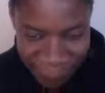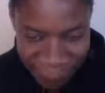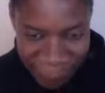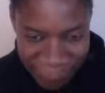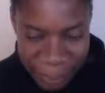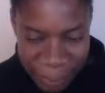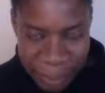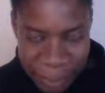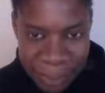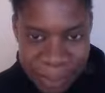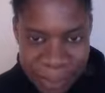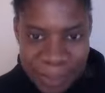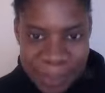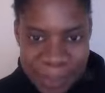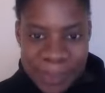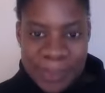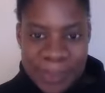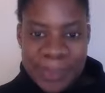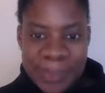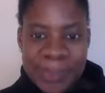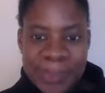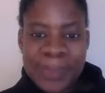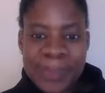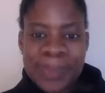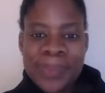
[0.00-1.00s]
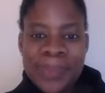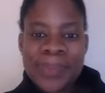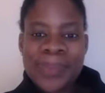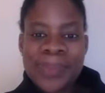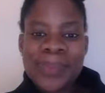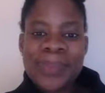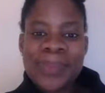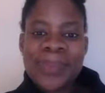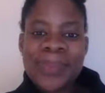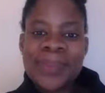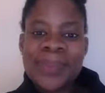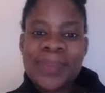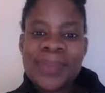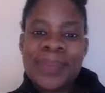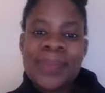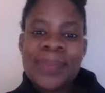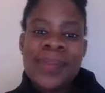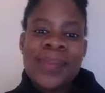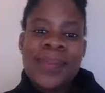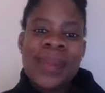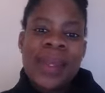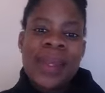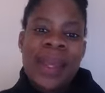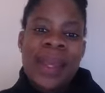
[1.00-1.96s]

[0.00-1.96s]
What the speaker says: Nothing is said.